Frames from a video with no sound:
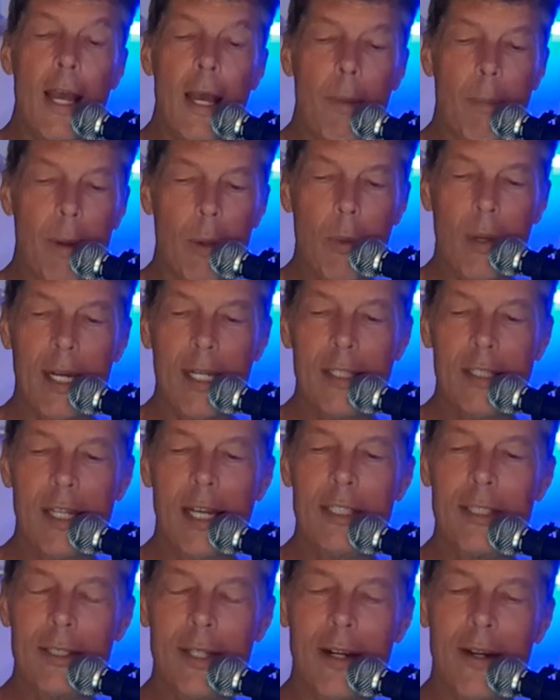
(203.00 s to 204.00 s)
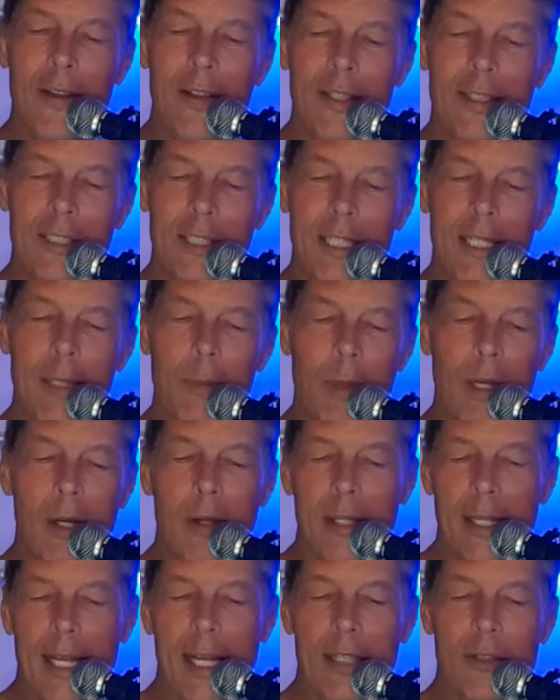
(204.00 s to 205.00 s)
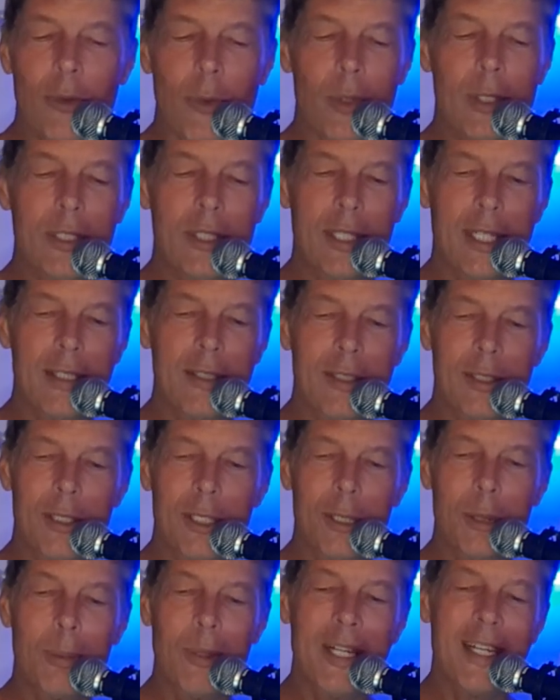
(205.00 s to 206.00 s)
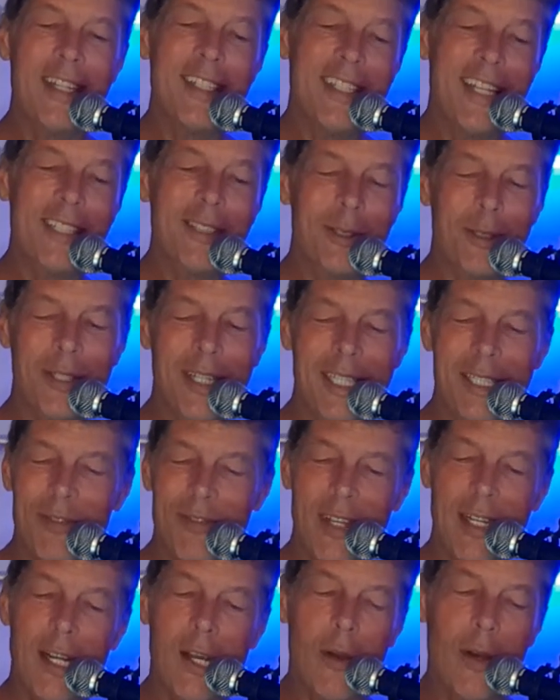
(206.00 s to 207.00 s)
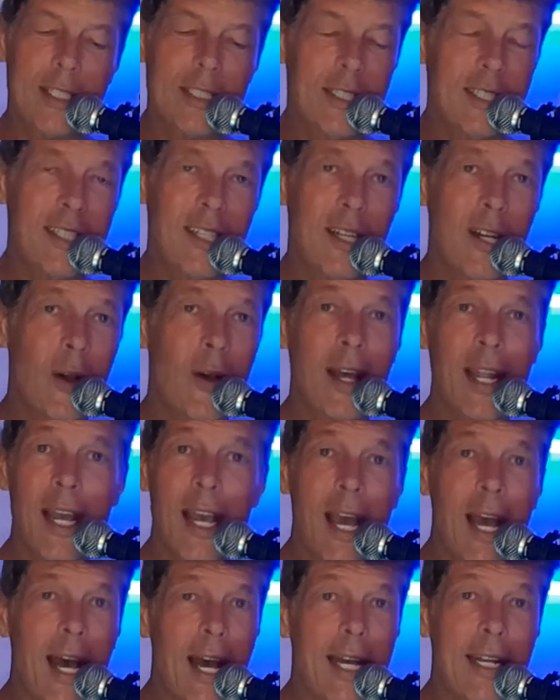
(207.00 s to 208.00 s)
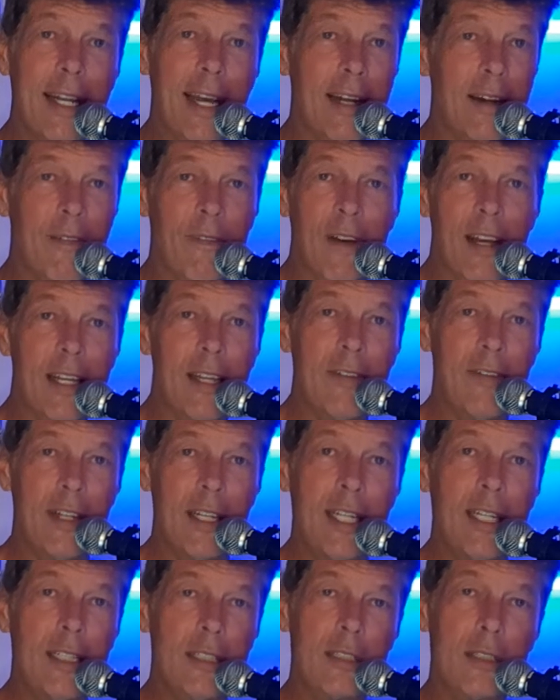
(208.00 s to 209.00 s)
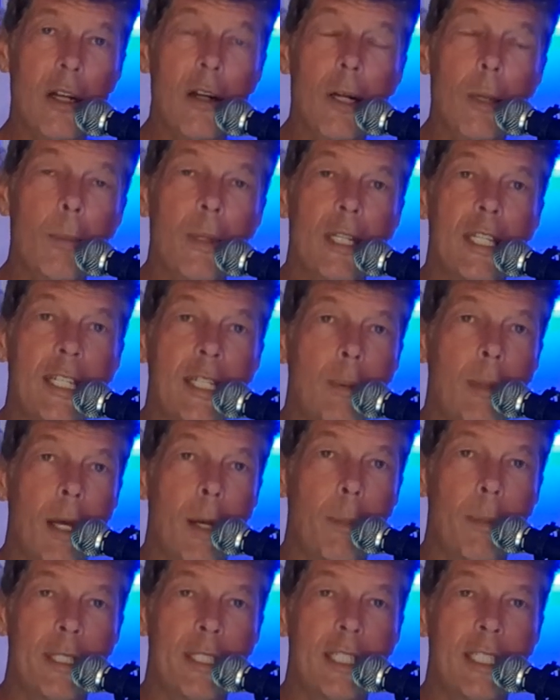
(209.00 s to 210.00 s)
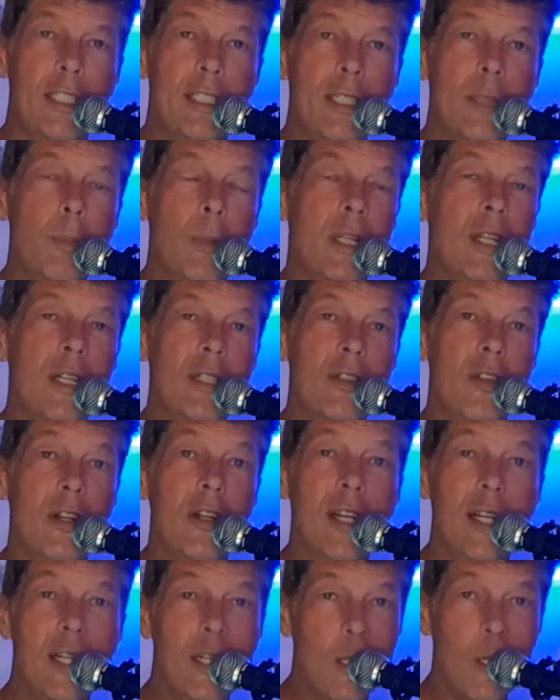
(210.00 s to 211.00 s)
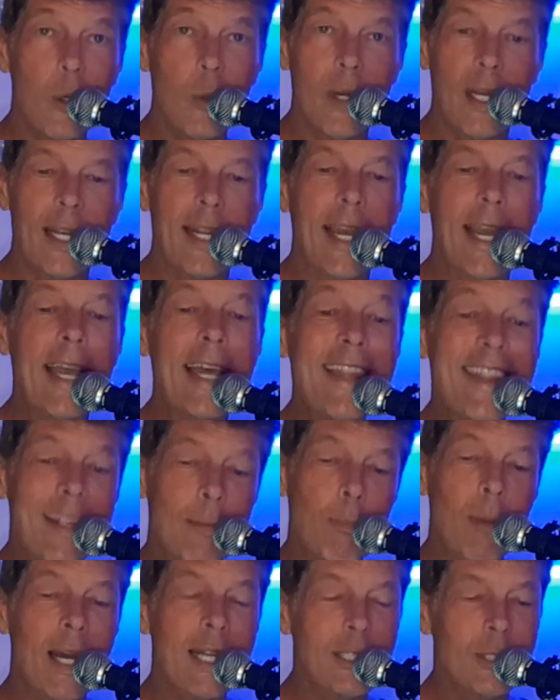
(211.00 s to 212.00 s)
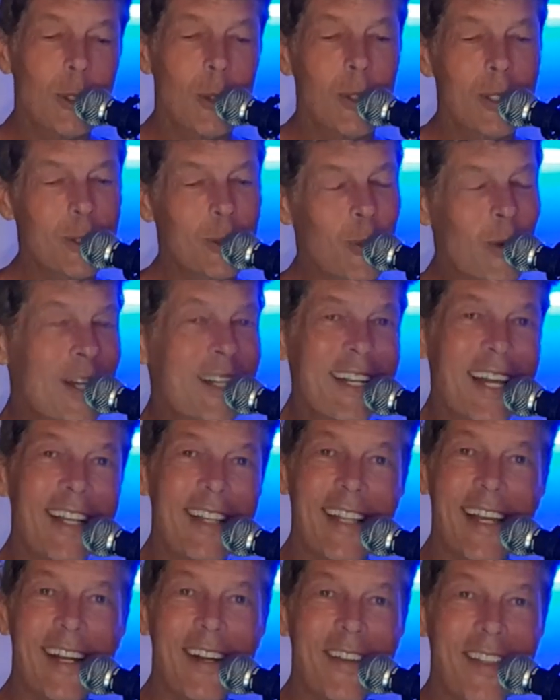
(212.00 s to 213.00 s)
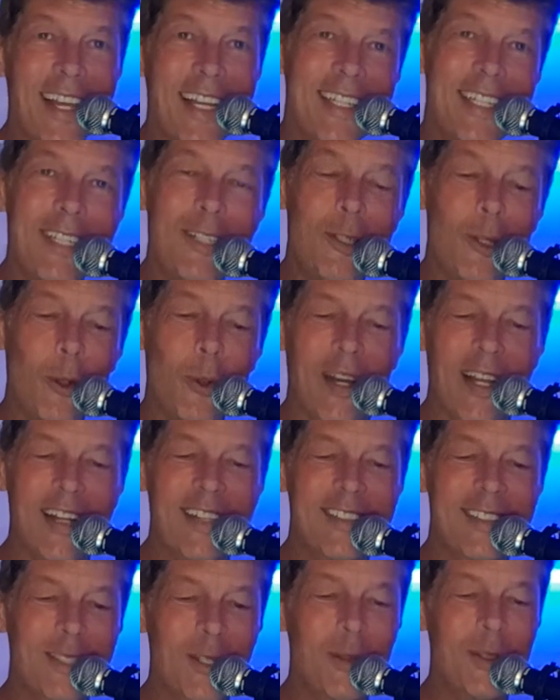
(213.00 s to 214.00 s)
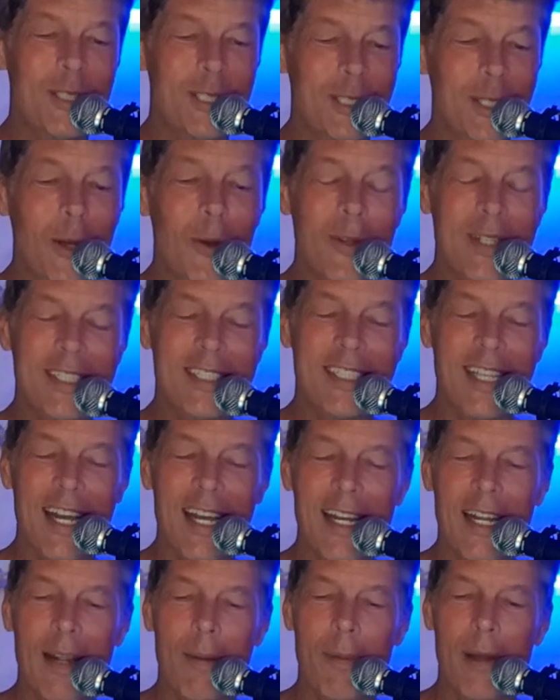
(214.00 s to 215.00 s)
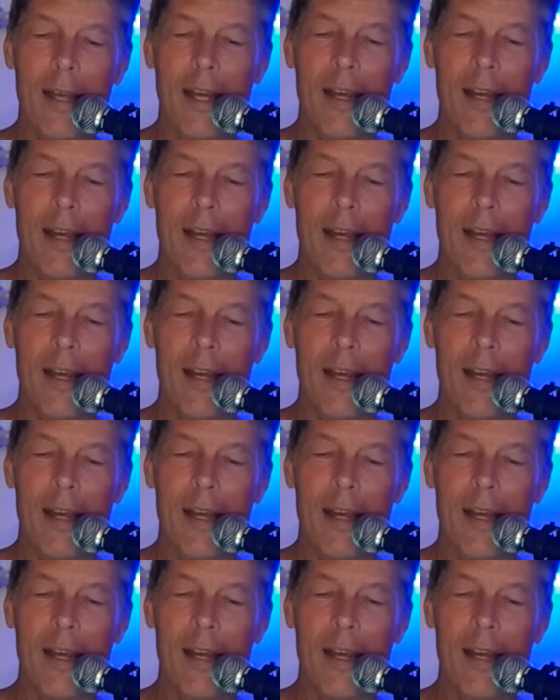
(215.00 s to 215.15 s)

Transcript: But when I started this SHIB, it only has 3 signatures. But in yesterday's video, I said, you know what? I doubt if I even need to start a petition, because they're going to do it. And by George, one day later, they did do it. So it's so exciting.